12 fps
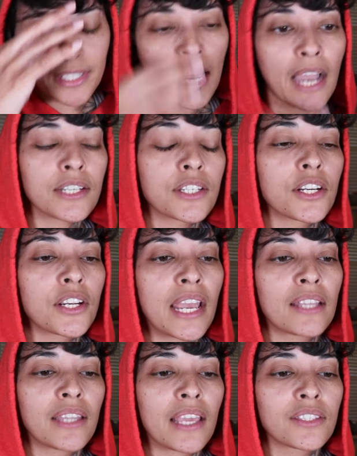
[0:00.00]
the doctor
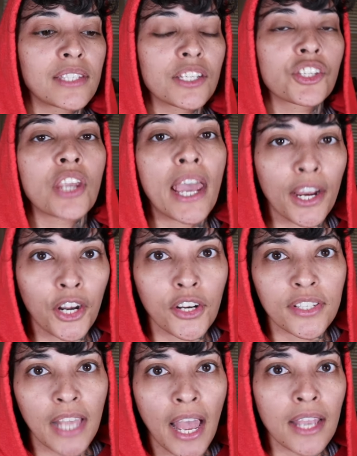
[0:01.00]
and they did check
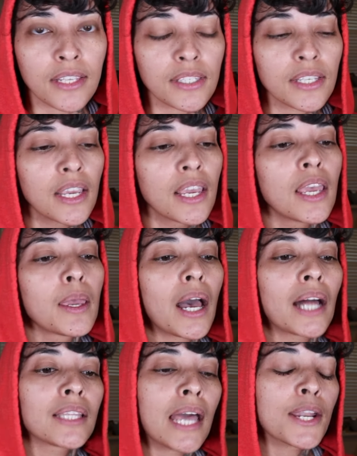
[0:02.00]
her size.
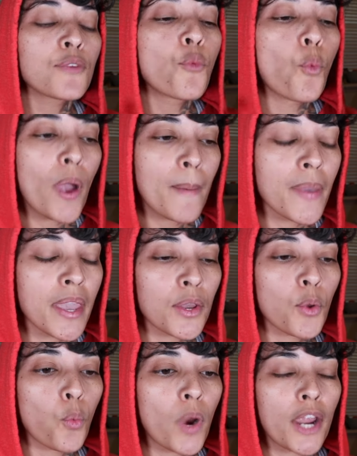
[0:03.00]
A lot of
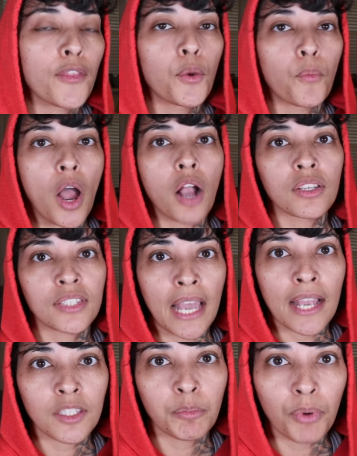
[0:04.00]
women wear the wrong
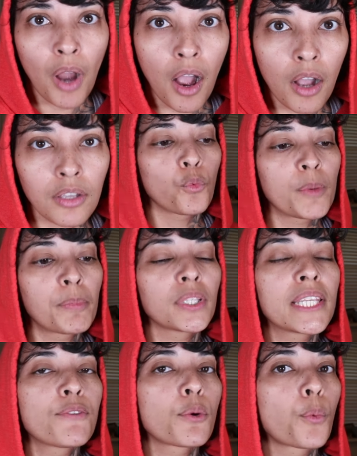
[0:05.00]
size bra. We
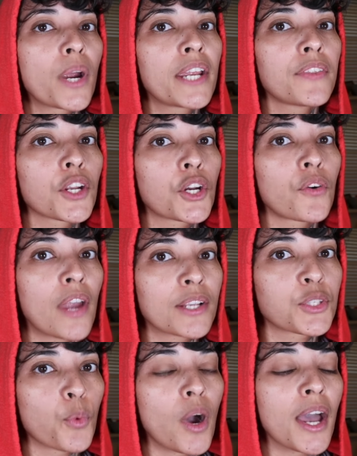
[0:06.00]
believe we're wearing the
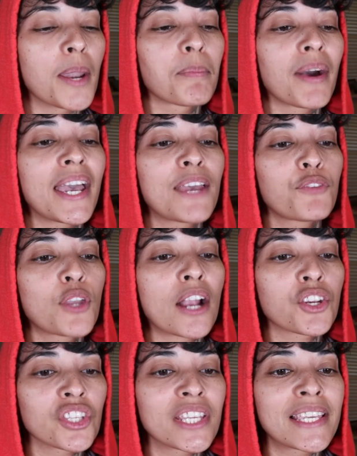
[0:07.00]
correct one, but if you
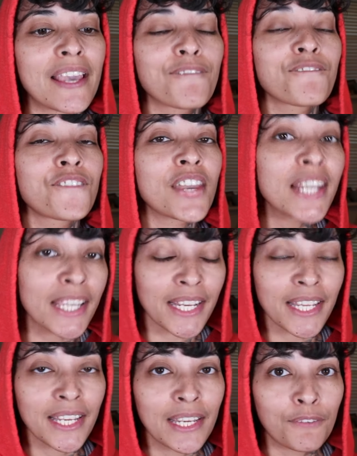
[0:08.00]
actually get
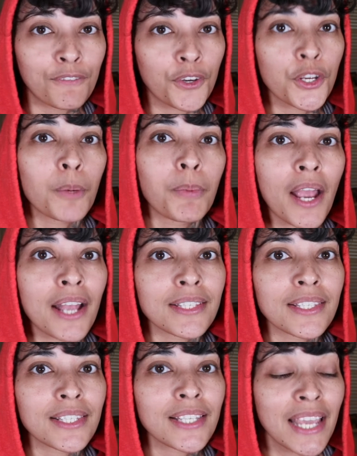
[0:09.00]
fitted for your
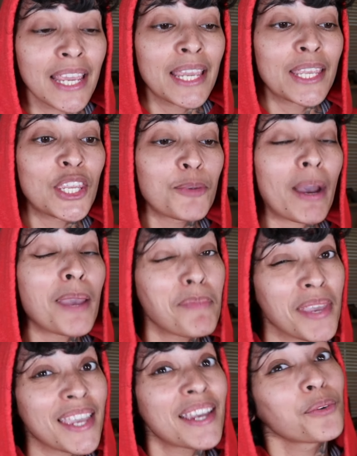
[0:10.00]
breasts, you might
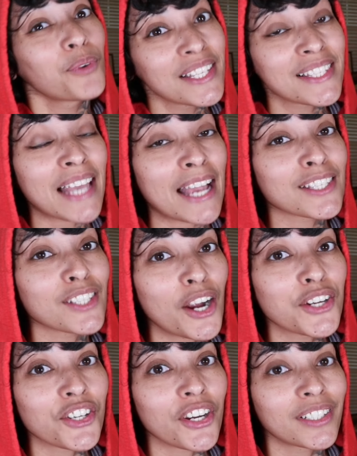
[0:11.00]
be one size
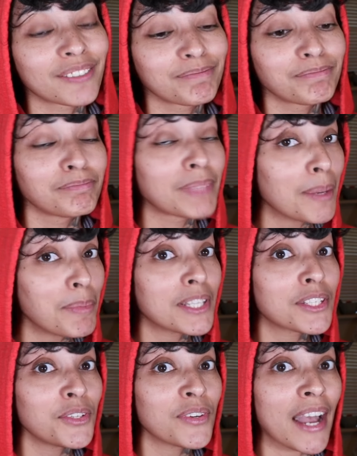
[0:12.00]
larger. Maybe
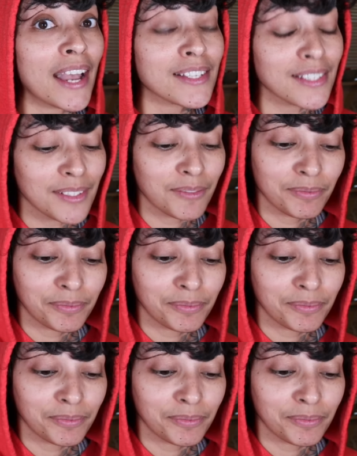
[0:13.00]
two, guys